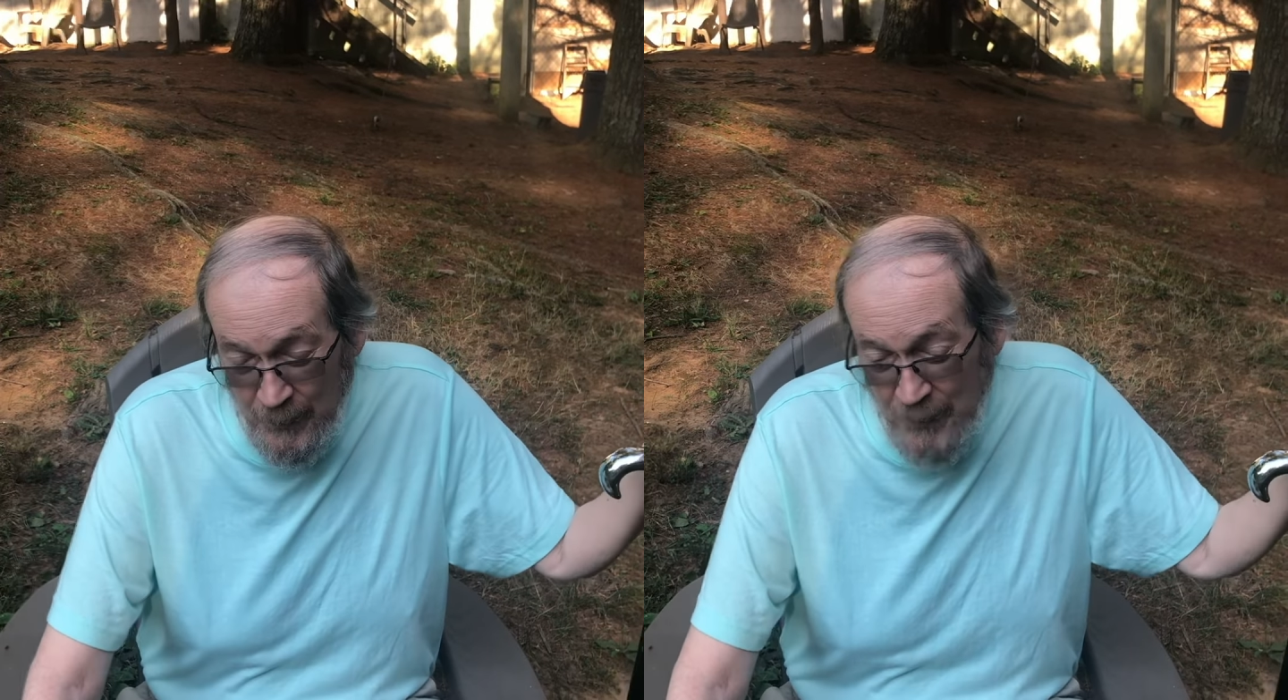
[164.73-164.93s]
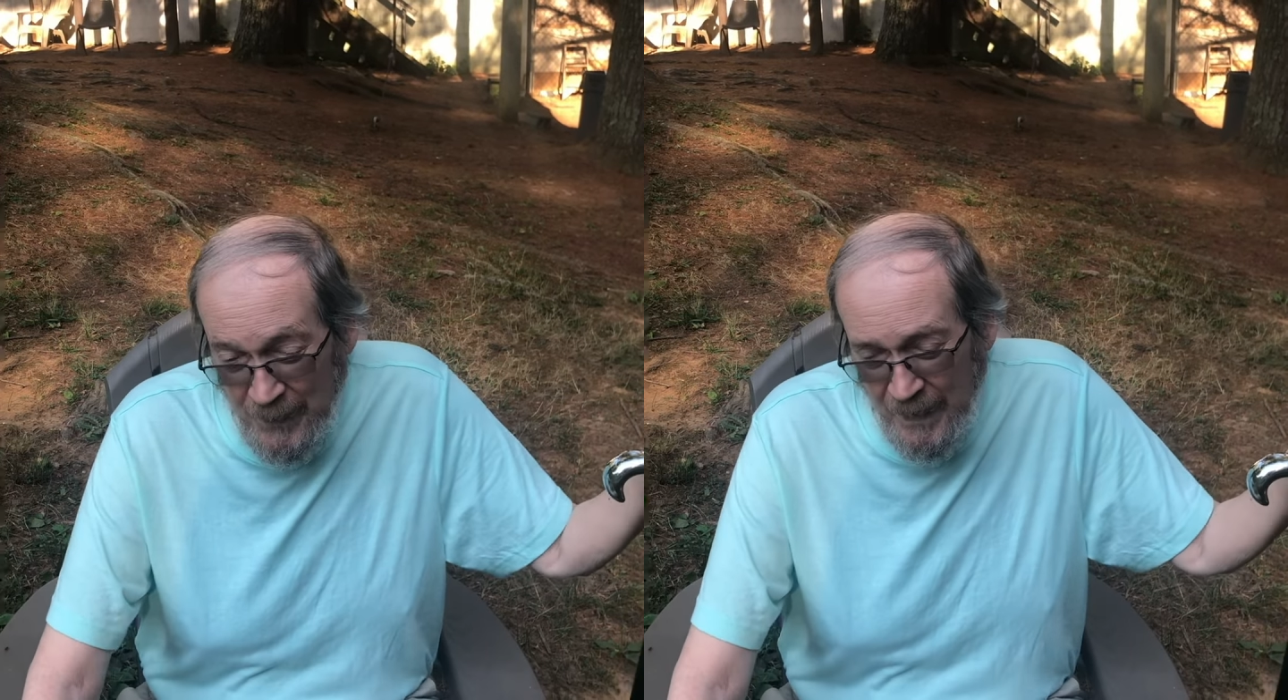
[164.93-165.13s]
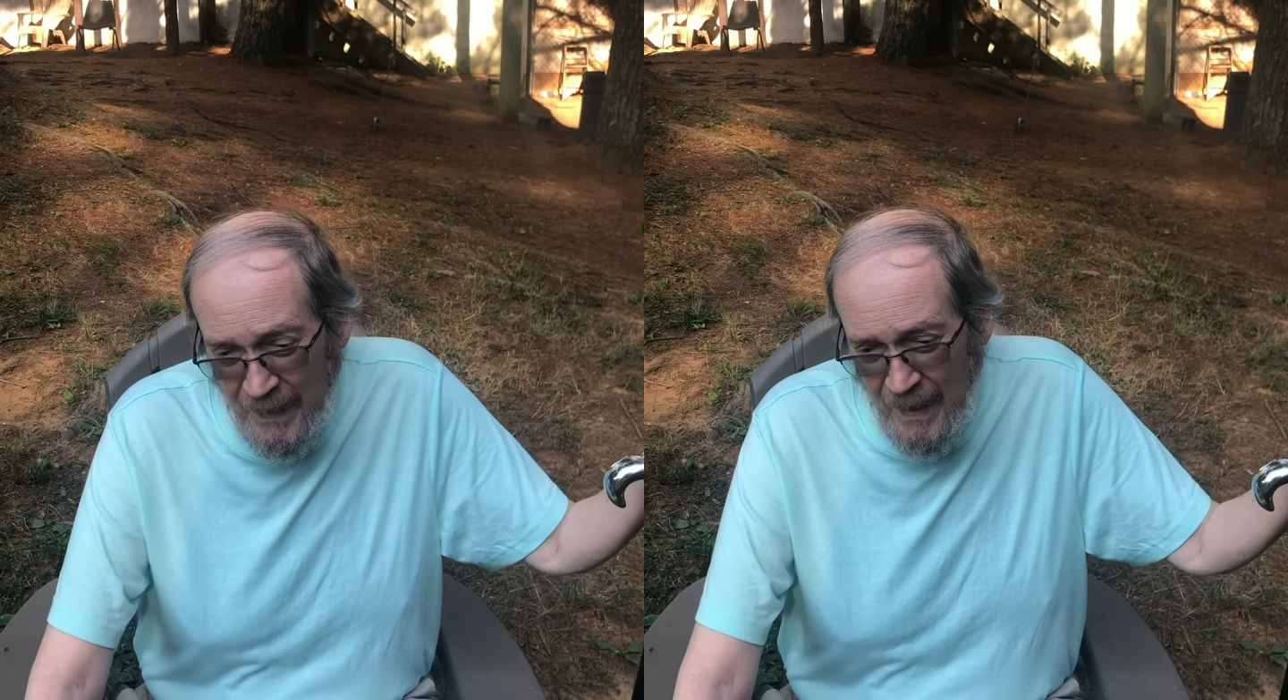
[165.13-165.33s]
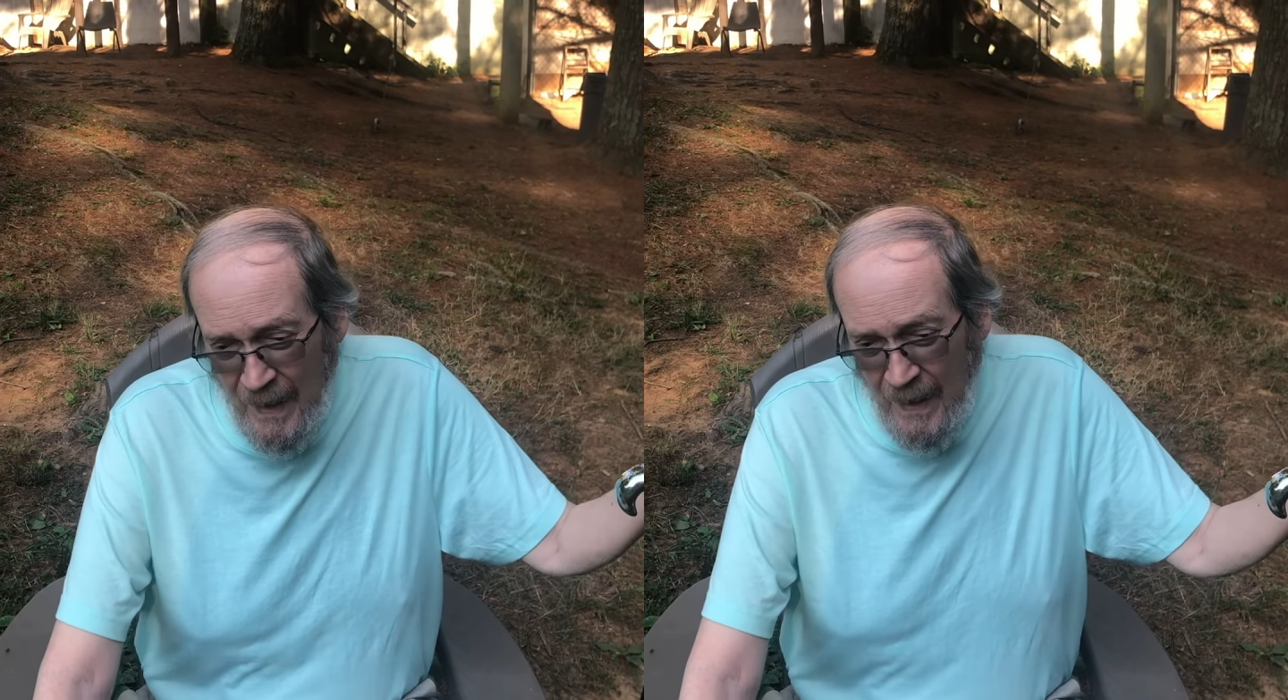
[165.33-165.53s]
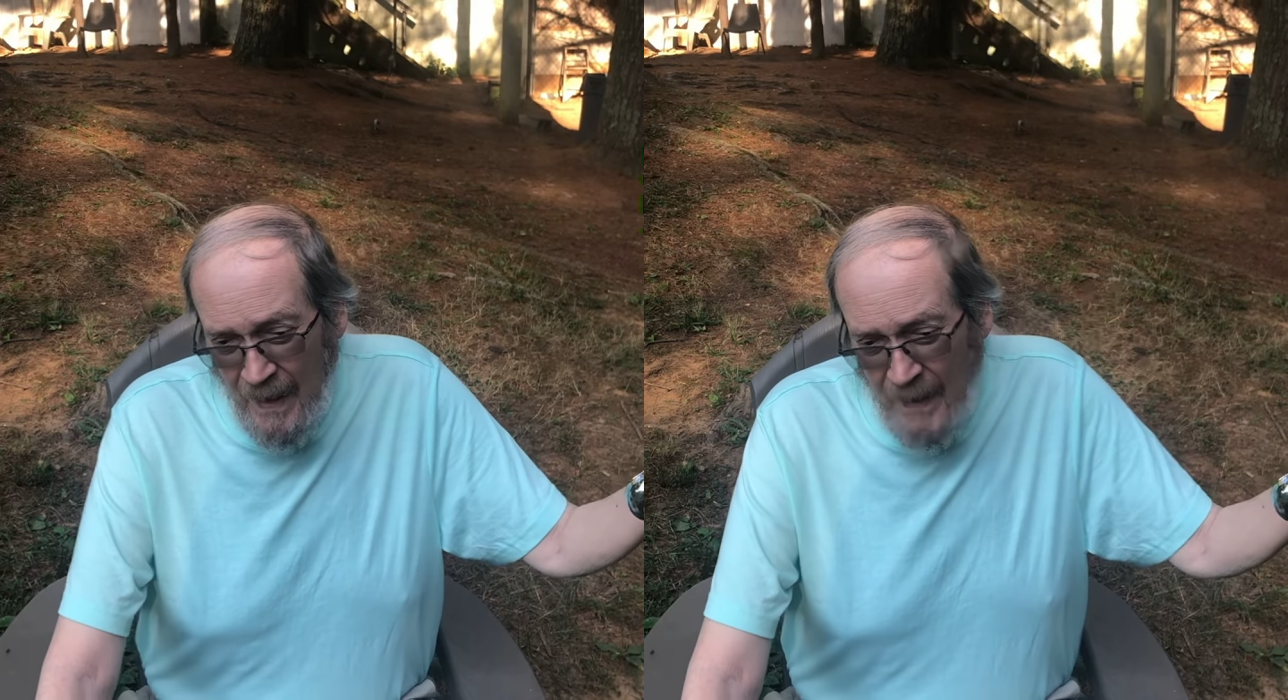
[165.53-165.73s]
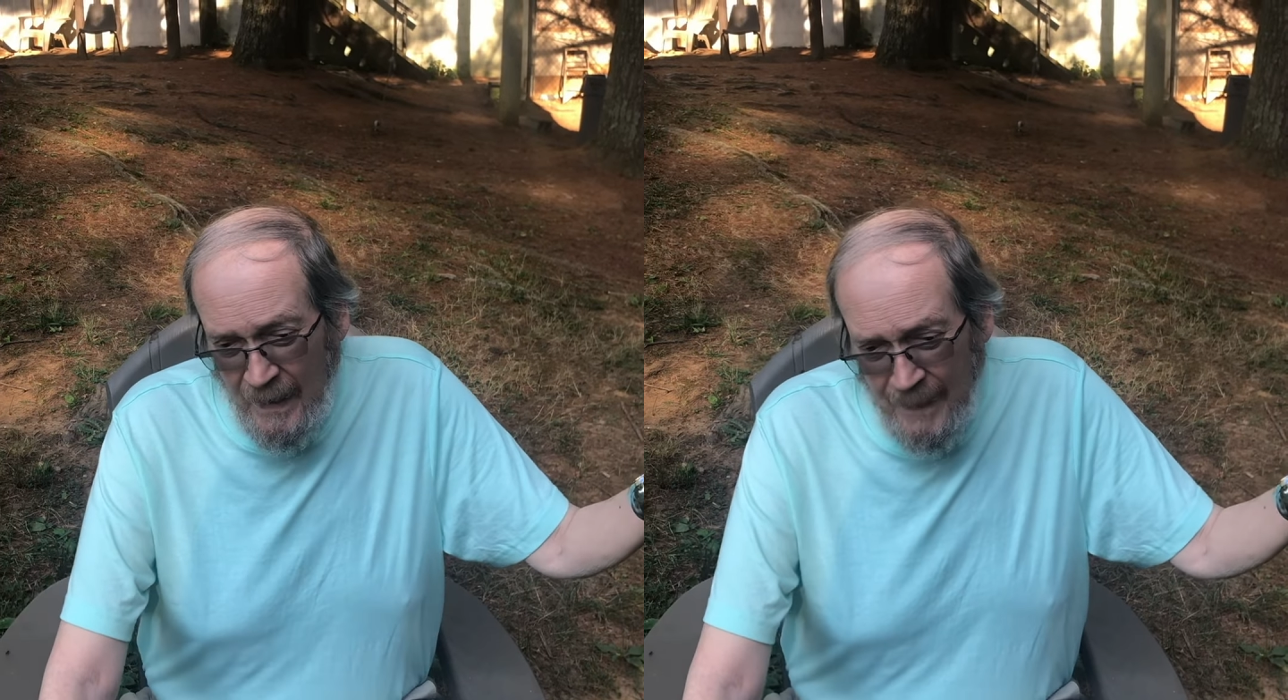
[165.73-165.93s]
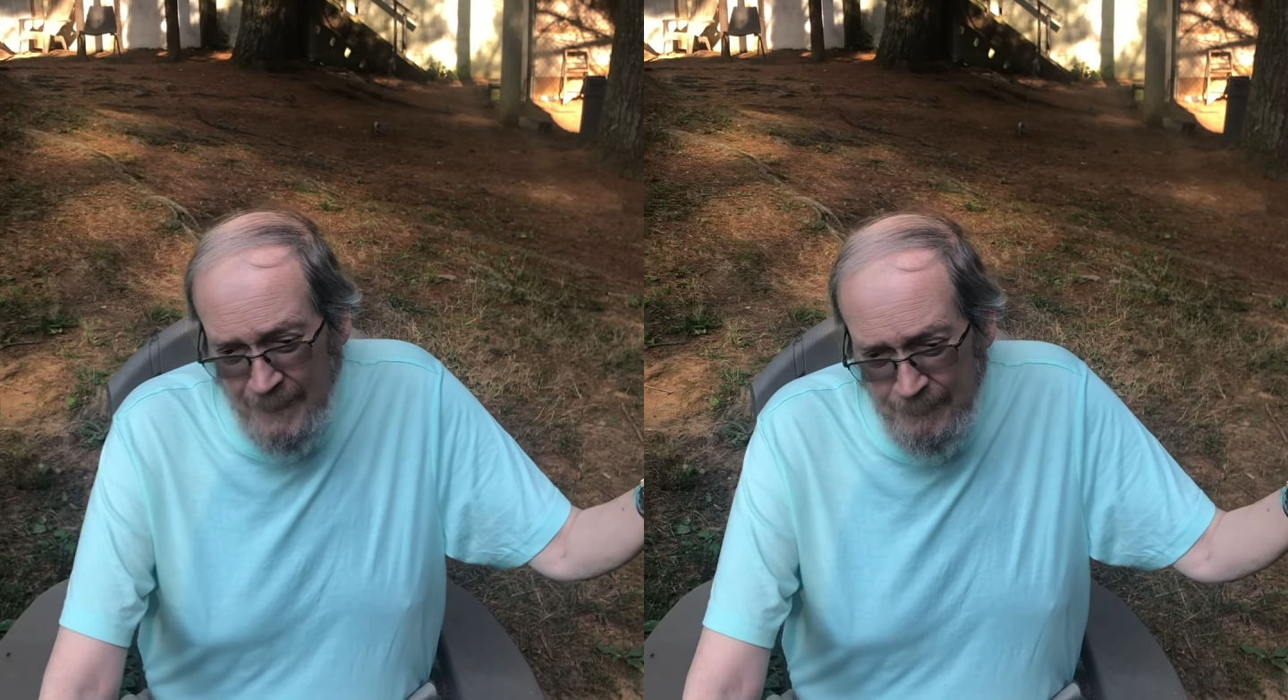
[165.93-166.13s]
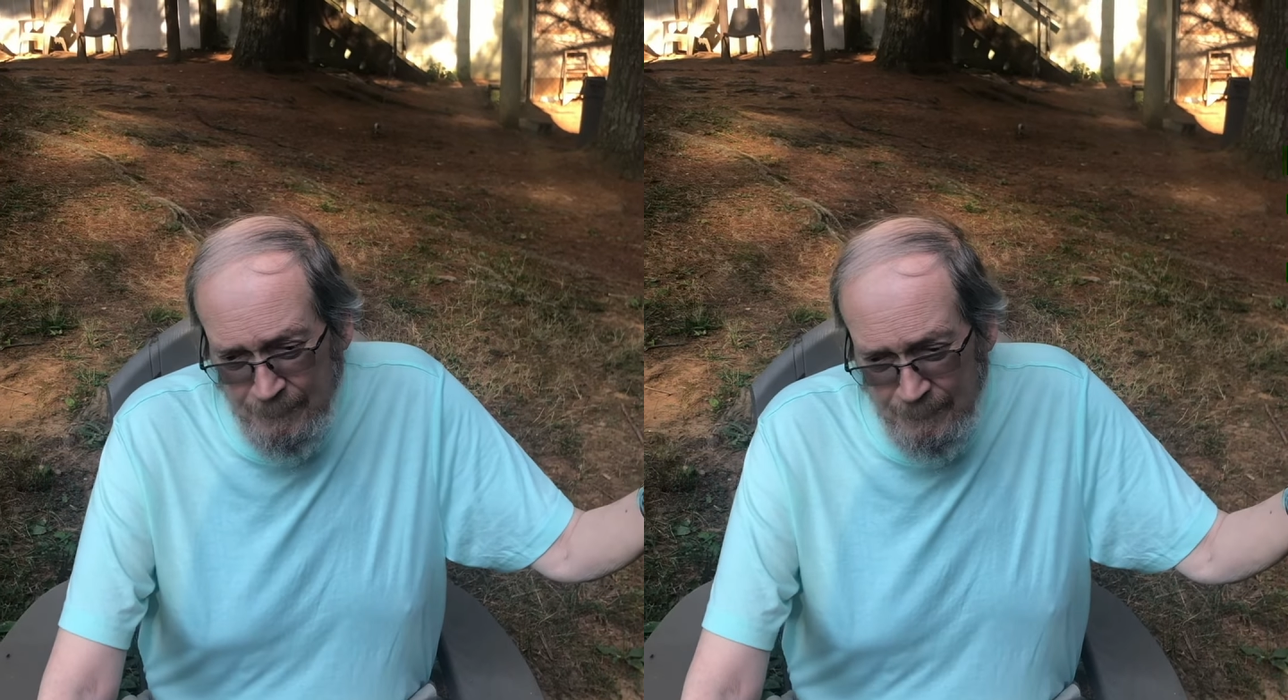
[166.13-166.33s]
really.